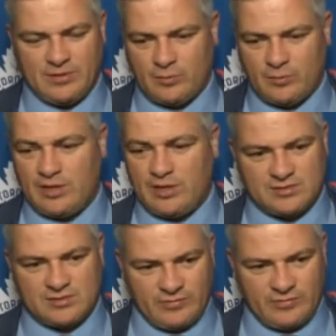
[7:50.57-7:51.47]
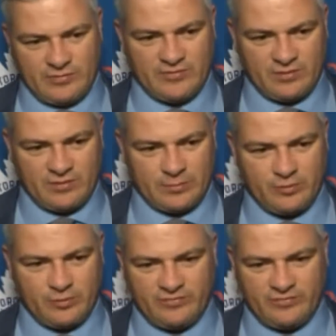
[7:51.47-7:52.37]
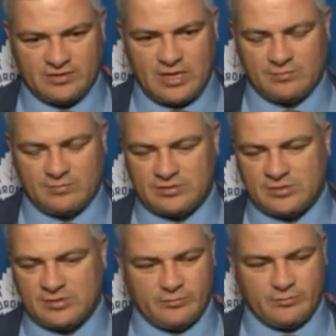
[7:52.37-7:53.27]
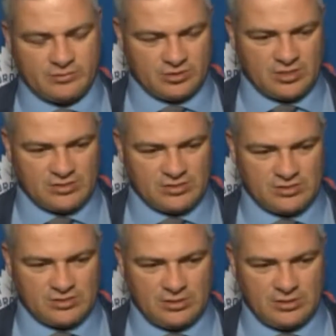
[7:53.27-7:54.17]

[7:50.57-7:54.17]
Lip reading: way less than we've been giving up in previous games, despite what the shots say.